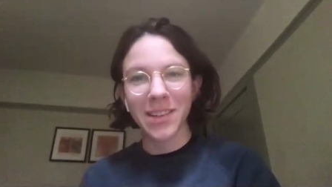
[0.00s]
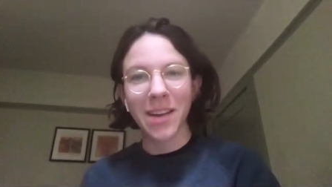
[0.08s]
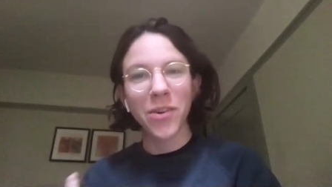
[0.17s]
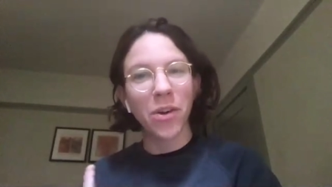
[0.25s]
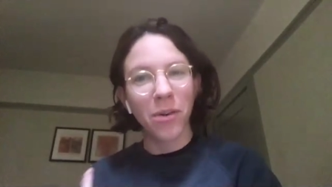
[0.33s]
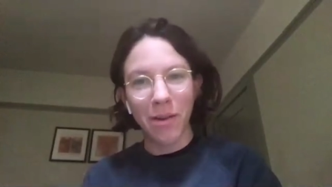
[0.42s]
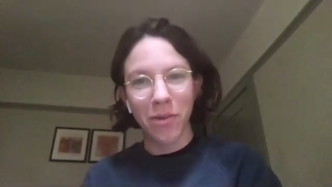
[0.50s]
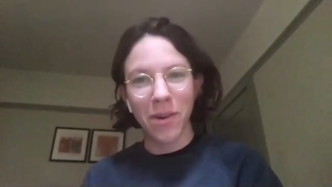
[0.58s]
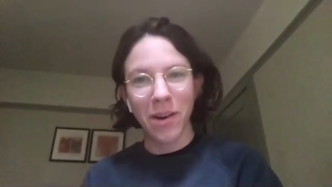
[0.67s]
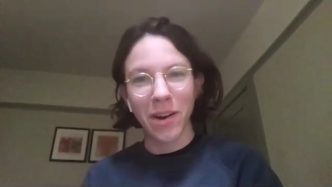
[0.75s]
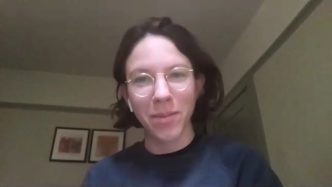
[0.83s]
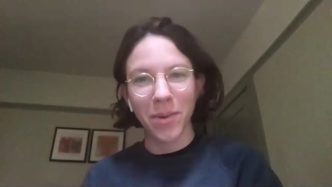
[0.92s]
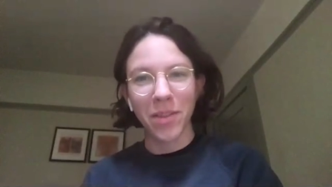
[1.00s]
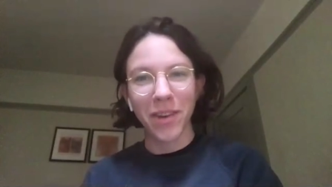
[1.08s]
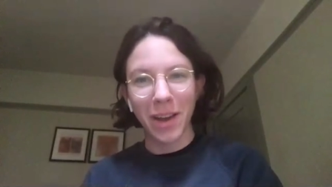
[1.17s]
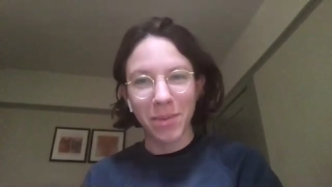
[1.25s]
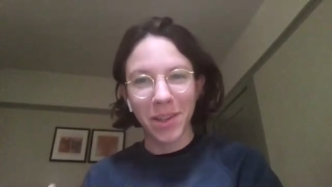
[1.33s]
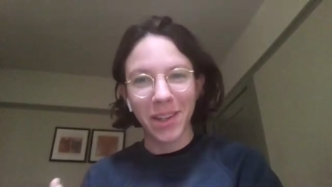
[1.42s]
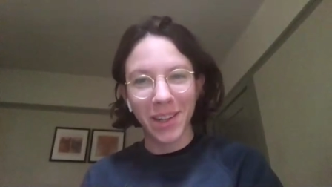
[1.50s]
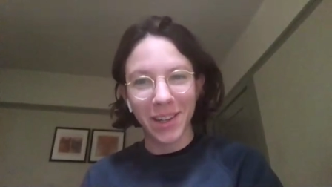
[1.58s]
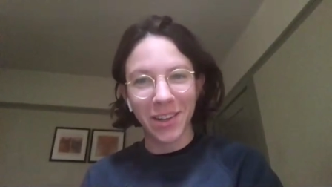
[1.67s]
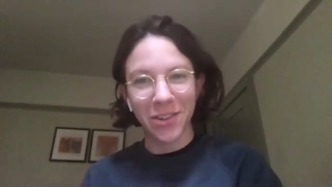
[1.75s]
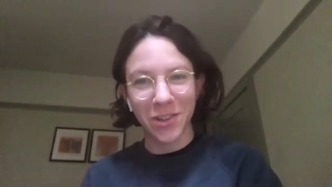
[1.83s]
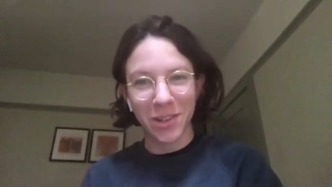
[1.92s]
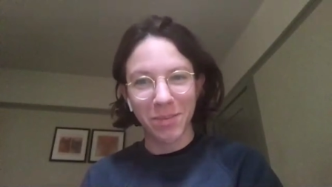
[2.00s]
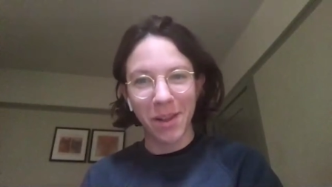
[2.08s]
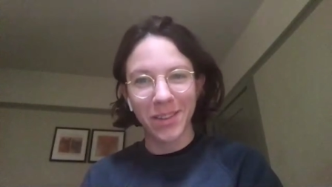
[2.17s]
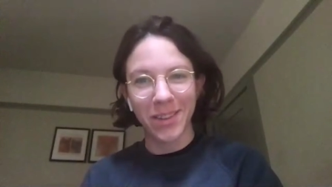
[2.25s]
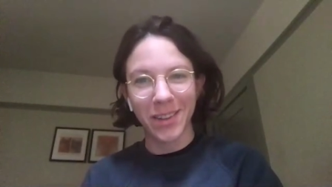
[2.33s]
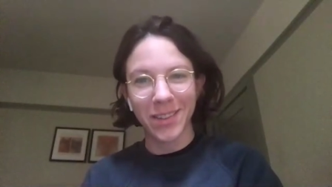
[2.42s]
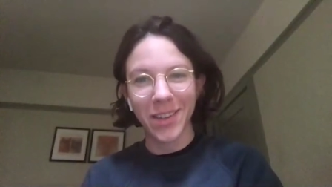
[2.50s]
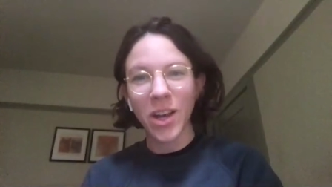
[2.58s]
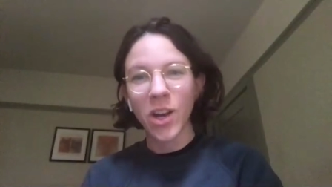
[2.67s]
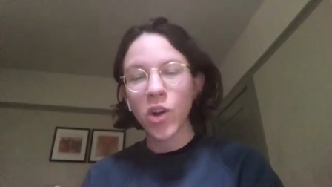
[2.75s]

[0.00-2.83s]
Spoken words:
never a referendum on the viability of centrist politics.